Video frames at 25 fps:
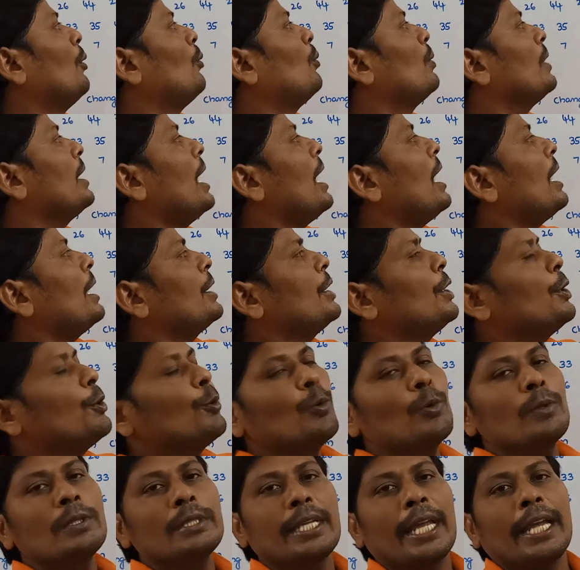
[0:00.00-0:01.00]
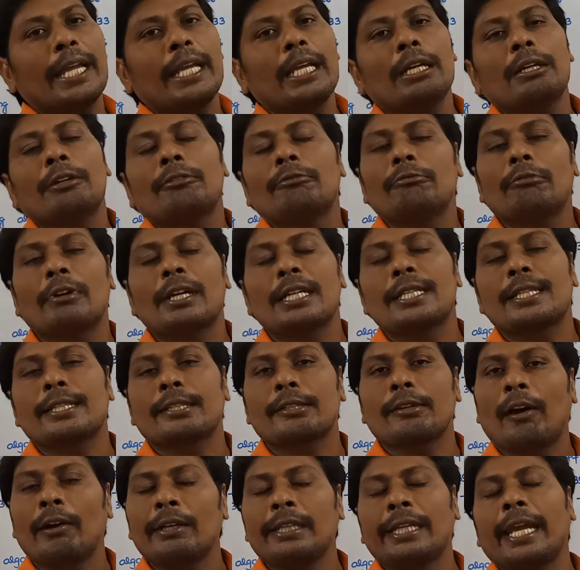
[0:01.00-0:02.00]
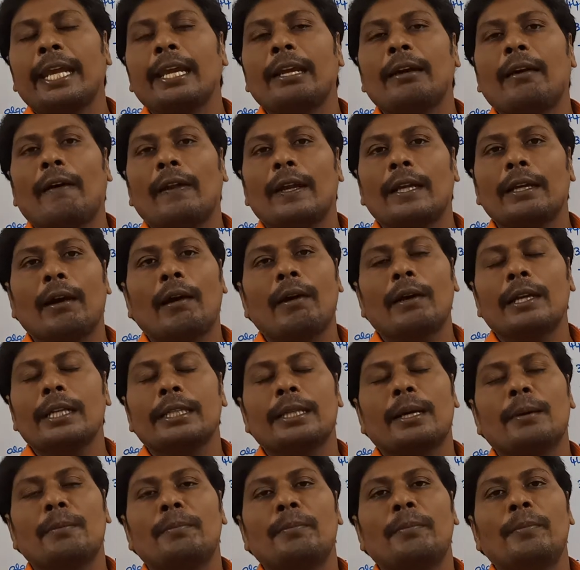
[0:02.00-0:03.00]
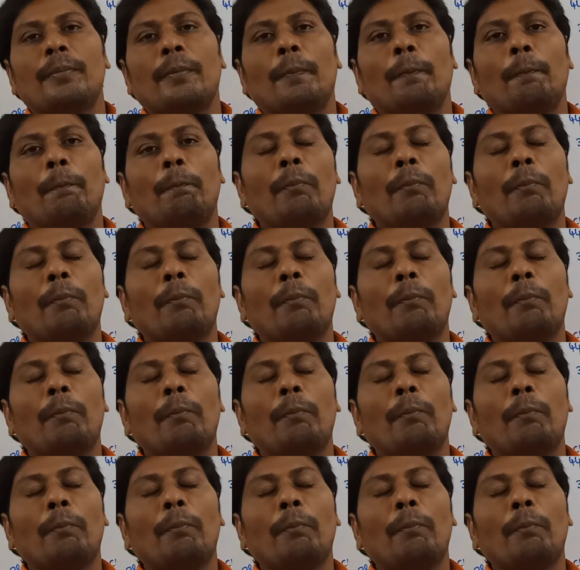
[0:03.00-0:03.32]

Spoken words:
We are using one sorting algorithm.